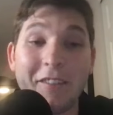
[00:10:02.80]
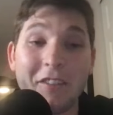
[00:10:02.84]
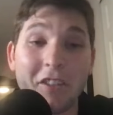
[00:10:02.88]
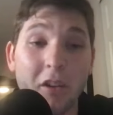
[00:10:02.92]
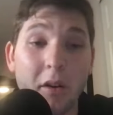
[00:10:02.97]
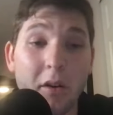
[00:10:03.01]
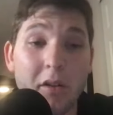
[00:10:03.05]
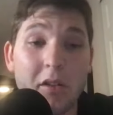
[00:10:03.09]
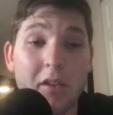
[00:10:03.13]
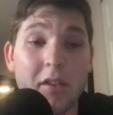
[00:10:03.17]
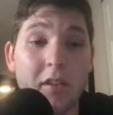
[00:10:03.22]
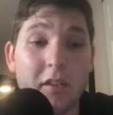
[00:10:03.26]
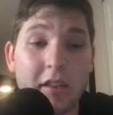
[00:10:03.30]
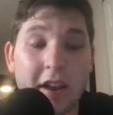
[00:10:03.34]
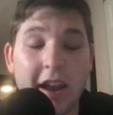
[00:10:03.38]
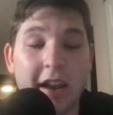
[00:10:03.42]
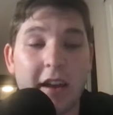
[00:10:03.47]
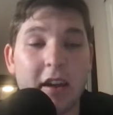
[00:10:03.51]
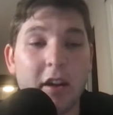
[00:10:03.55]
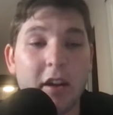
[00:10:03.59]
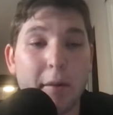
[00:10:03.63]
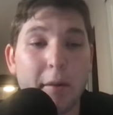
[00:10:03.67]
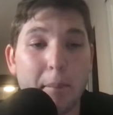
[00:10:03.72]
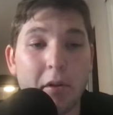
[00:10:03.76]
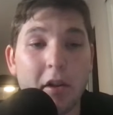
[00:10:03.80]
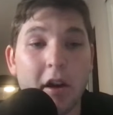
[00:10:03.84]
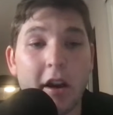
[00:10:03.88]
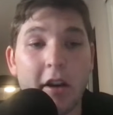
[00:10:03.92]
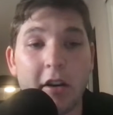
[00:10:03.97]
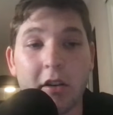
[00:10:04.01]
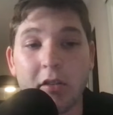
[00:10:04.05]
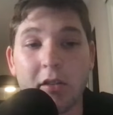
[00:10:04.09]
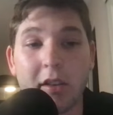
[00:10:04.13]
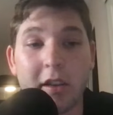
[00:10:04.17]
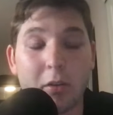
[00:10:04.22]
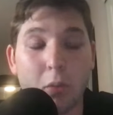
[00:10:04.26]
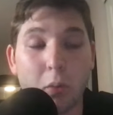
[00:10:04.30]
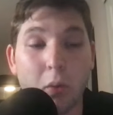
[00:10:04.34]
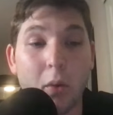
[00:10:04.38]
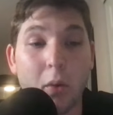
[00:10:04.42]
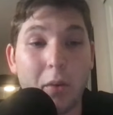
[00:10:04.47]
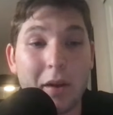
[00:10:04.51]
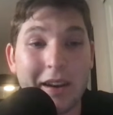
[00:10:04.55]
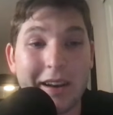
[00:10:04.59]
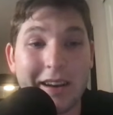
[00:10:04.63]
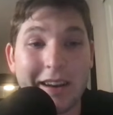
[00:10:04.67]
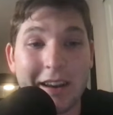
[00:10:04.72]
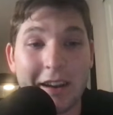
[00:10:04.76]
if as long as he's taking up blockers, that's
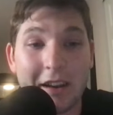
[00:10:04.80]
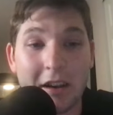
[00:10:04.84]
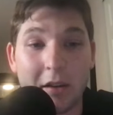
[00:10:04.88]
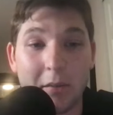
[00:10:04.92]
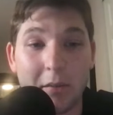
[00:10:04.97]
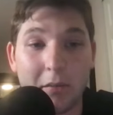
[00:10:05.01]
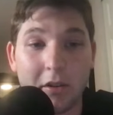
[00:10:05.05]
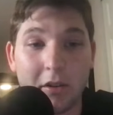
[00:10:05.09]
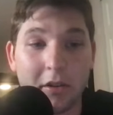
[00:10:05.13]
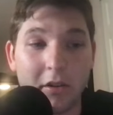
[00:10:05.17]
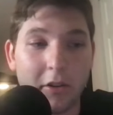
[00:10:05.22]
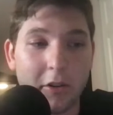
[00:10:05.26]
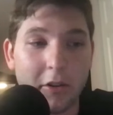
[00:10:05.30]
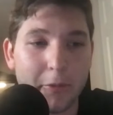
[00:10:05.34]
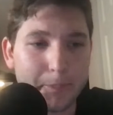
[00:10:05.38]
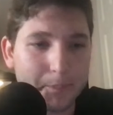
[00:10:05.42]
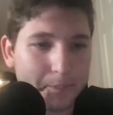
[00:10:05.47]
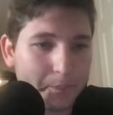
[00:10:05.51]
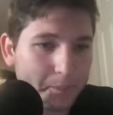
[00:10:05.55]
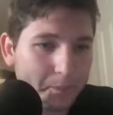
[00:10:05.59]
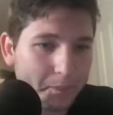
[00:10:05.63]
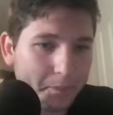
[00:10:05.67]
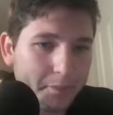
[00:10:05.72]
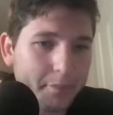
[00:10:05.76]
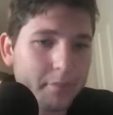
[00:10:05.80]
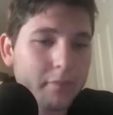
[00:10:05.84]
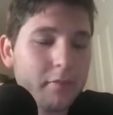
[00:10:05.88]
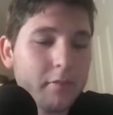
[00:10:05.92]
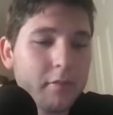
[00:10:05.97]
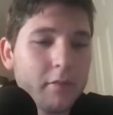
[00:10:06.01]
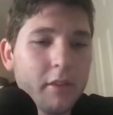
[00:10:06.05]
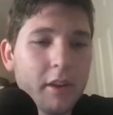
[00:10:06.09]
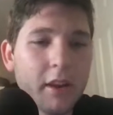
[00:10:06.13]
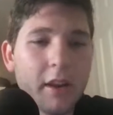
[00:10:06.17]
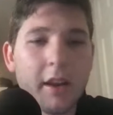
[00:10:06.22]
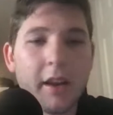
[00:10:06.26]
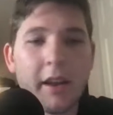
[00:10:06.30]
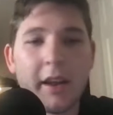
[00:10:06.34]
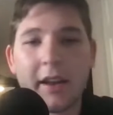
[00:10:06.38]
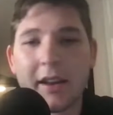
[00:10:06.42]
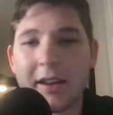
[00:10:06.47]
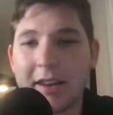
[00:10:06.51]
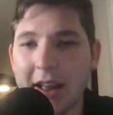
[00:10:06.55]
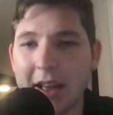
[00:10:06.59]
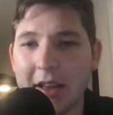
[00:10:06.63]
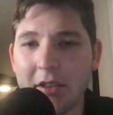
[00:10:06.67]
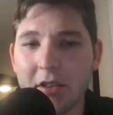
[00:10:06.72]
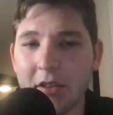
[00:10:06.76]
what we need him to do.
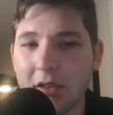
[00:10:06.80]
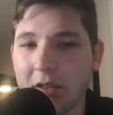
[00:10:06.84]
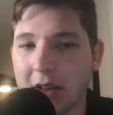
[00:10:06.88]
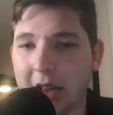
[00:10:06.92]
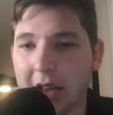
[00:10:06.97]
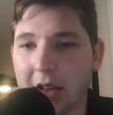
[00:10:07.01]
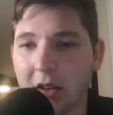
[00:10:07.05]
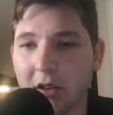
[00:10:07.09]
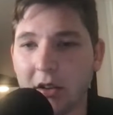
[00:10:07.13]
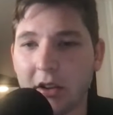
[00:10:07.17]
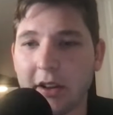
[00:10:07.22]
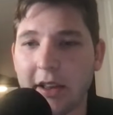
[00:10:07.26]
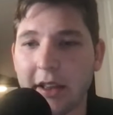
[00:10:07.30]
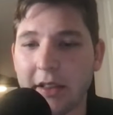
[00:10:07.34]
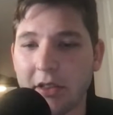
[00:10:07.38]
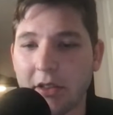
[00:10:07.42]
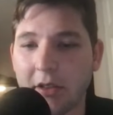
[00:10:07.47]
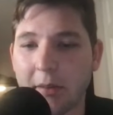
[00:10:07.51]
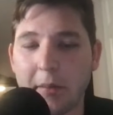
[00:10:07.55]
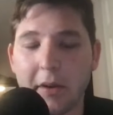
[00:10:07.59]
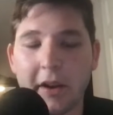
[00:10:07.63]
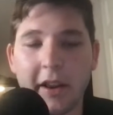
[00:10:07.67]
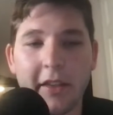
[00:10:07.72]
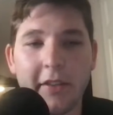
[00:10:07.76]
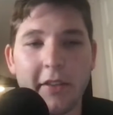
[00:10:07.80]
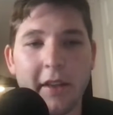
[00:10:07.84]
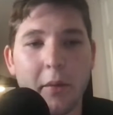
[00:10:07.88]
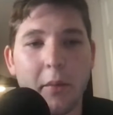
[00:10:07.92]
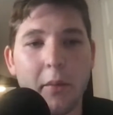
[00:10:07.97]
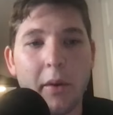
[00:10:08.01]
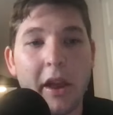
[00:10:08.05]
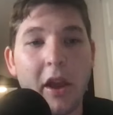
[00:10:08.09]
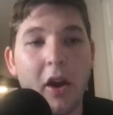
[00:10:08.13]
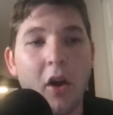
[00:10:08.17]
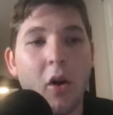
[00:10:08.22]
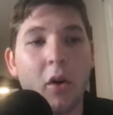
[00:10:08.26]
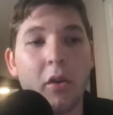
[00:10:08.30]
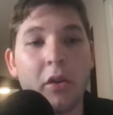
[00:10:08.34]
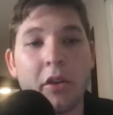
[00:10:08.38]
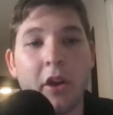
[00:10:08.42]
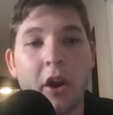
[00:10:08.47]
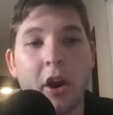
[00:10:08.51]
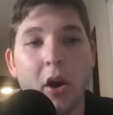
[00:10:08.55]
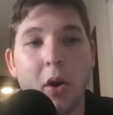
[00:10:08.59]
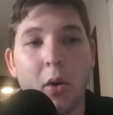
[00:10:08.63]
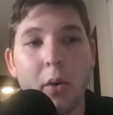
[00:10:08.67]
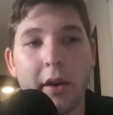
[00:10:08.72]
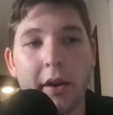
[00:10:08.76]
Next, let's take a look at somebody that we all
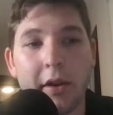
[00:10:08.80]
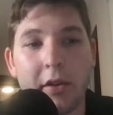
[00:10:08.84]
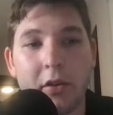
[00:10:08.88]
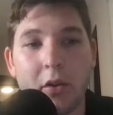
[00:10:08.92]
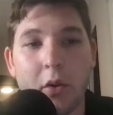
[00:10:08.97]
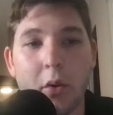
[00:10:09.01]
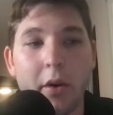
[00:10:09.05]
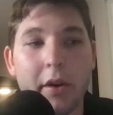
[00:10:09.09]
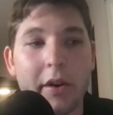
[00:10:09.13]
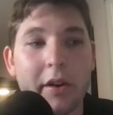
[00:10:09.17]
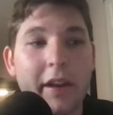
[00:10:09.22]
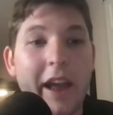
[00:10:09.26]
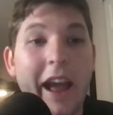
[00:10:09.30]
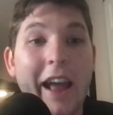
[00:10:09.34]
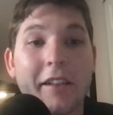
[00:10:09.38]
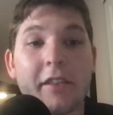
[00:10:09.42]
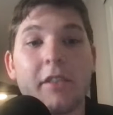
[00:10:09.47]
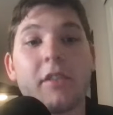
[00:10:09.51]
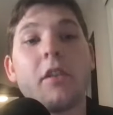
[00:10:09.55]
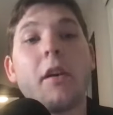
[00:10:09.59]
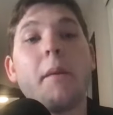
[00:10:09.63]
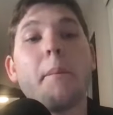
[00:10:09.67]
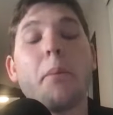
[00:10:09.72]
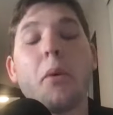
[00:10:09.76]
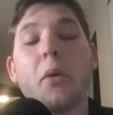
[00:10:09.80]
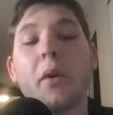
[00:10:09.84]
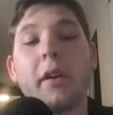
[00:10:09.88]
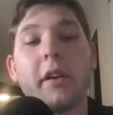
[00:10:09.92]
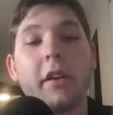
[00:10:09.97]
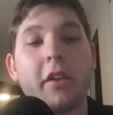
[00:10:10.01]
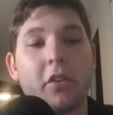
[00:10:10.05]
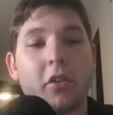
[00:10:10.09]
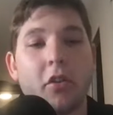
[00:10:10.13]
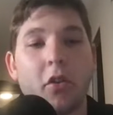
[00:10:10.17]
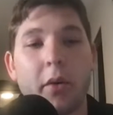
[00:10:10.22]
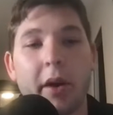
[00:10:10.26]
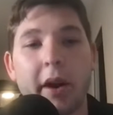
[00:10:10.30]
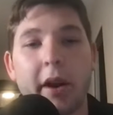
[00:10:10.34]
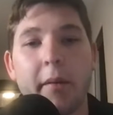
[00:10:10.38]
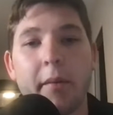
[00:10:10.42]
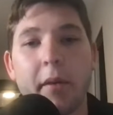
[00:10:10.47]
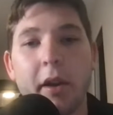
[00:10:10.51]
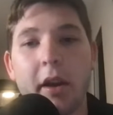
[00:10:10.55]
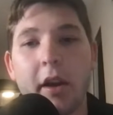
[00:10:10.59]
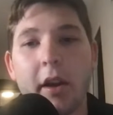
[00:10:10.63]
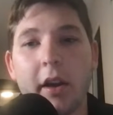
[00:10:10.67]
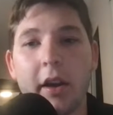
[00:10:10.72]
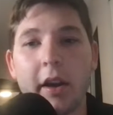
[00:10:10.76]
know is going at some point in his
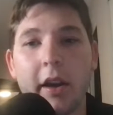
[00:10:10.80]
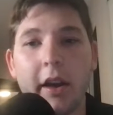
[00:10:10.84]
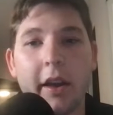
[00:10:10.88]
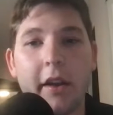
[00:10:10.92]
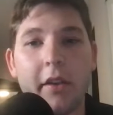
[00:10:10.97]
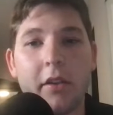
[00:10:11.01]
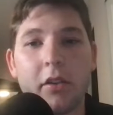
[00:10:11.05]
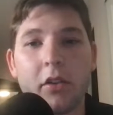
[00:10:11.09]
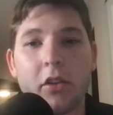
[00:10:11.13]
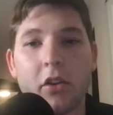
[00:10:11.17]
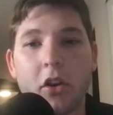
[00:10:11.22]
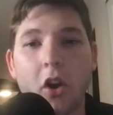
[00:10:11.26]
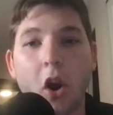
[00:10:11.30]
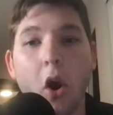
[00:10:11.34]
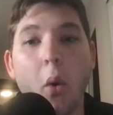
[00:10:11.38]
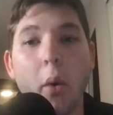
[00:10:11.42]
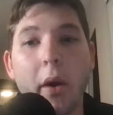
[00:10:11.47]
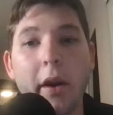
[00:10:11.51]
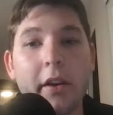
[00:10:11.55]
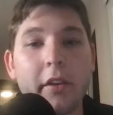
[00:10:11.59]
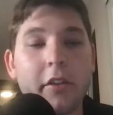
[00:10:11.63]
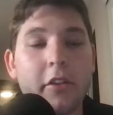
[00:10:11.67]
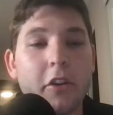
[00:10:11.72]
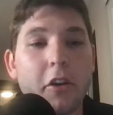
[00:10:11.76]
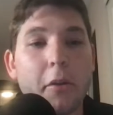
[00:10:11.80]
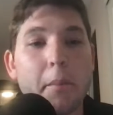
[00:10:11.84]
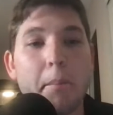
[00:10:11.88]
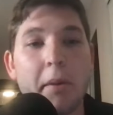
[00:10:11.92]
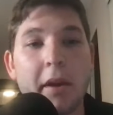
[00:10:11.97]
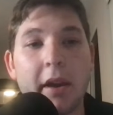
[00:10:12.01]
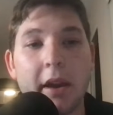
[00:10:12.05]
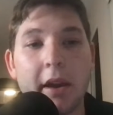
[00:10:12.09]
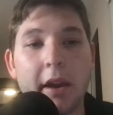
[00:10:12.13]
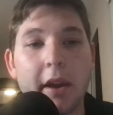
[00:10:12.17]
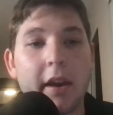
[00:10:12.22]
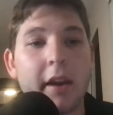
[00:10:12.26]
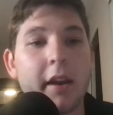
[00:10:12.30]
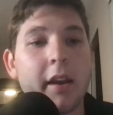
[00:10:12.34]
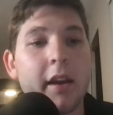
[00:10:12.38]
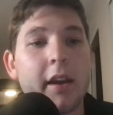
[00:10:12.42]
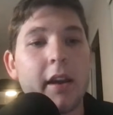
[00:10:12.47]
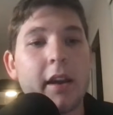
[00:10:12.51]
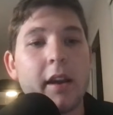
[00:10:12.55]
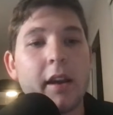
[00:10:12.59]
career is going to be